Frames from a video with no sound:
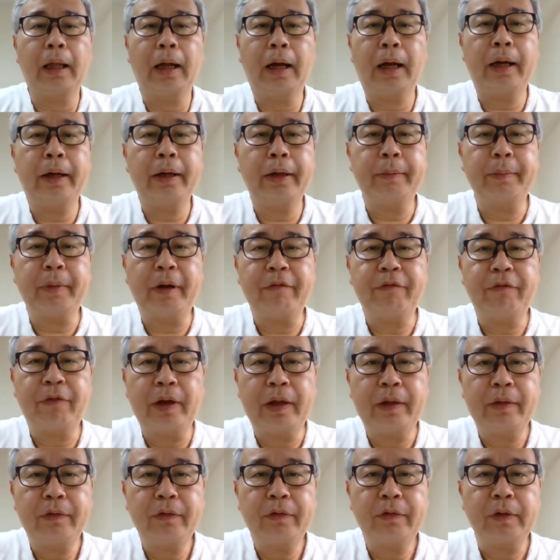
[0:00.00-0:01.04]
Hi, my
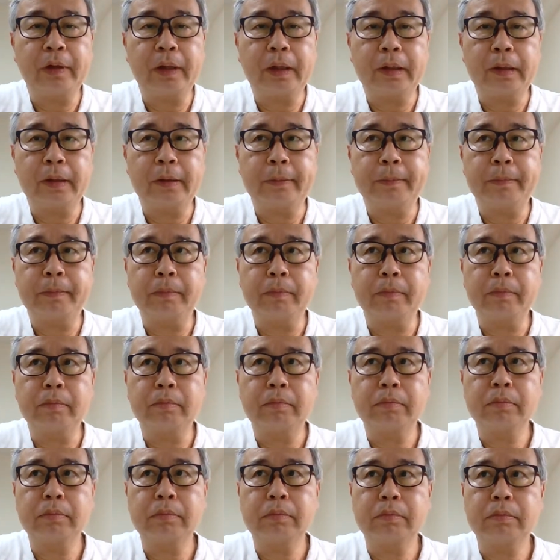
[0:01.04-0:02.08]
friends.
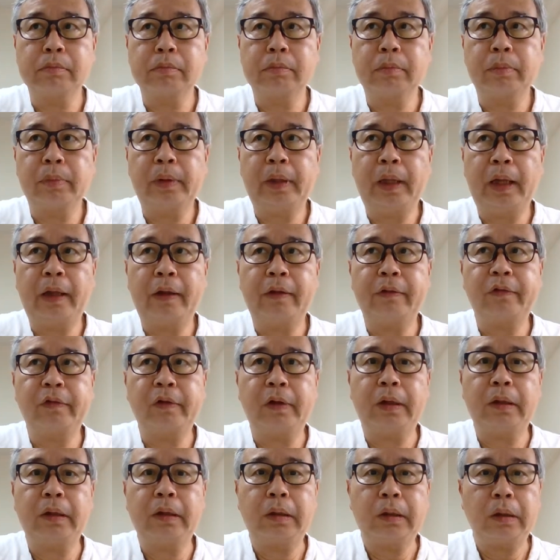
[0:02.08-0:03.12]
There's
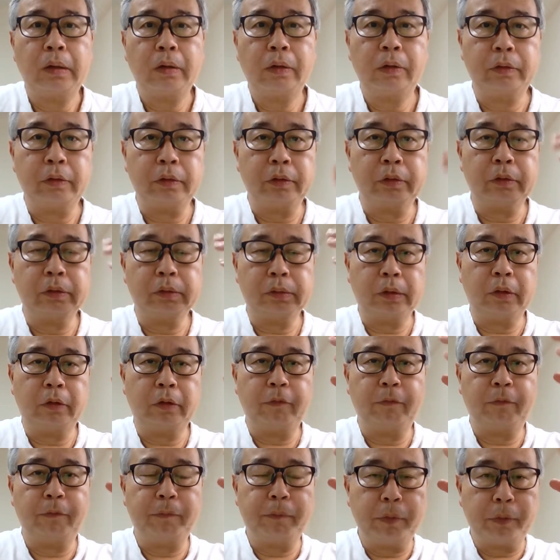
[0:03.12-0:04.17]
a lot
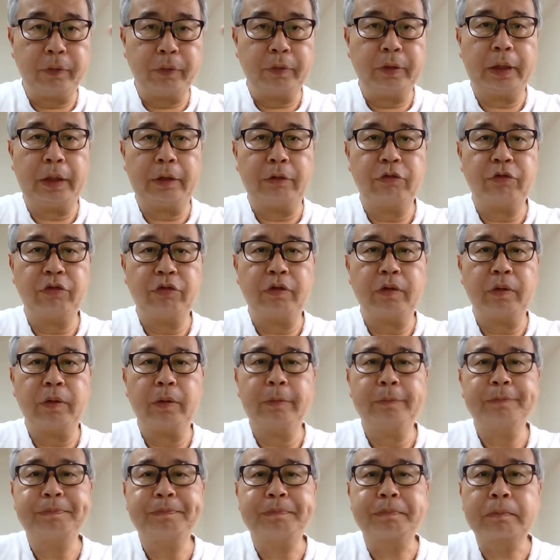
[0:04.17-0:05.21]
of
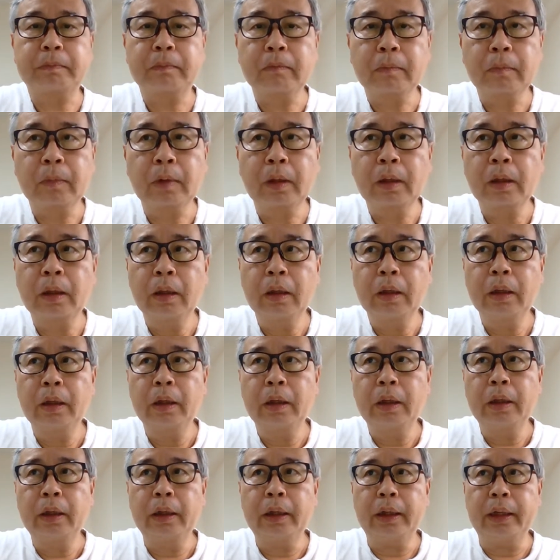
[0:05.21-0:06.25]
potential
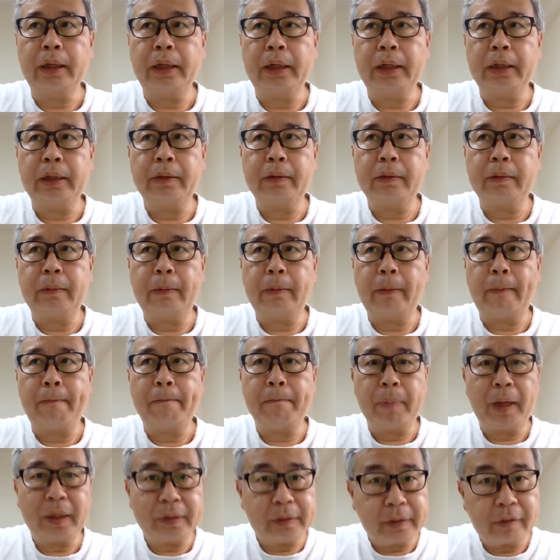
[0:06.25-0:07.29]
in
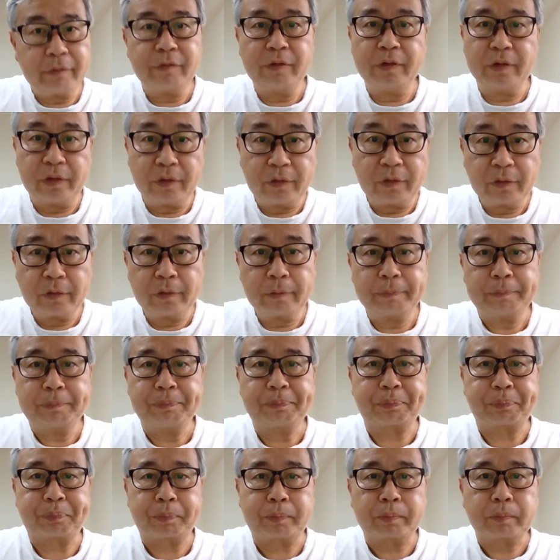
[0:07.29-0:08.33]
Metaverse,
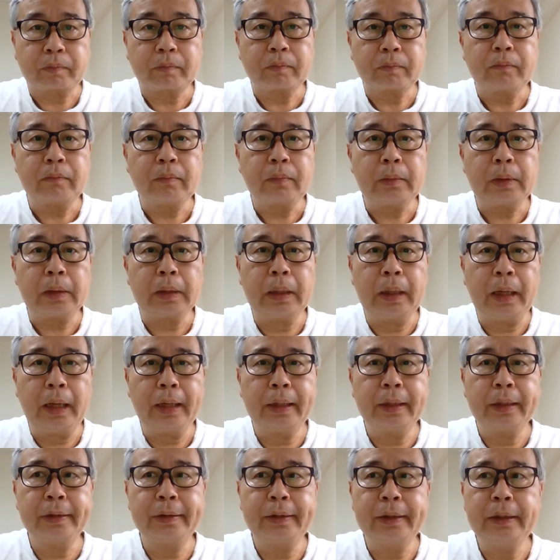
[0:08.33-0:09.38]

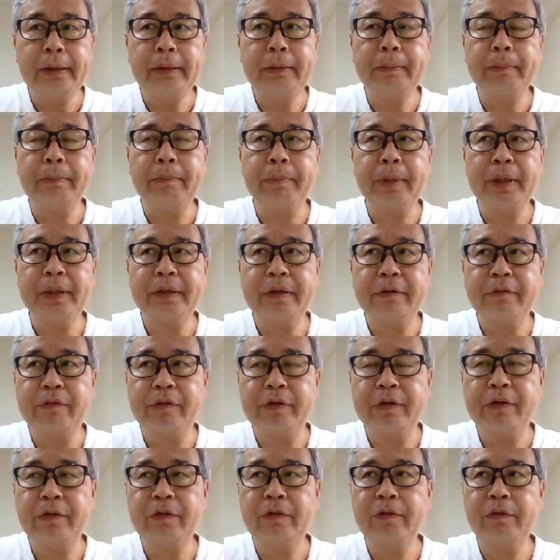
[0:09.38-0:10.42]
and I think
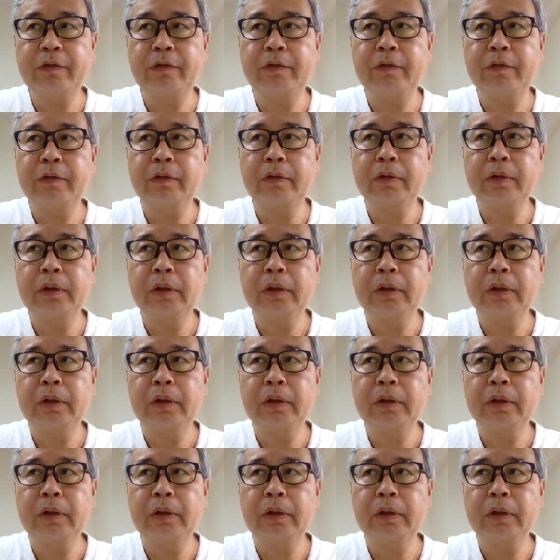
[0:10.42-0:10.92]
Metaverse